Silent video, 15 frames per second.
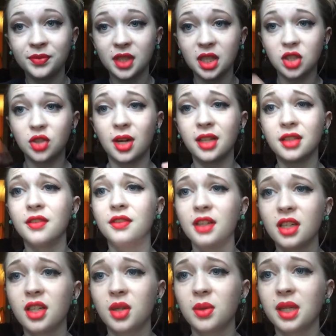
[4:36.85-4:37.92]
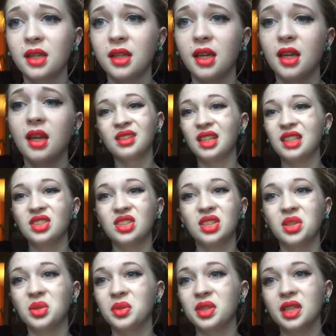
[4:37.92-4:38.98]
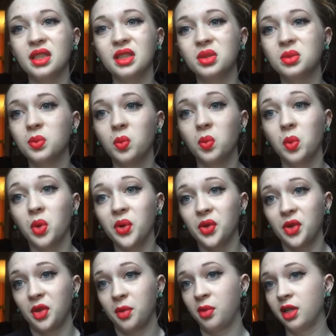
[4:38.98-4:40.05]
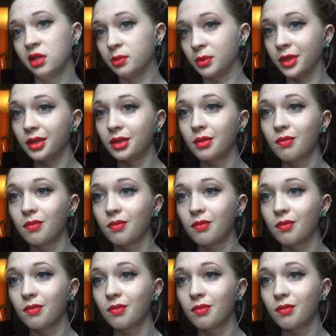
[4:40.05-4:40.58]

It dries very quickly. I don't think it's worth the price point.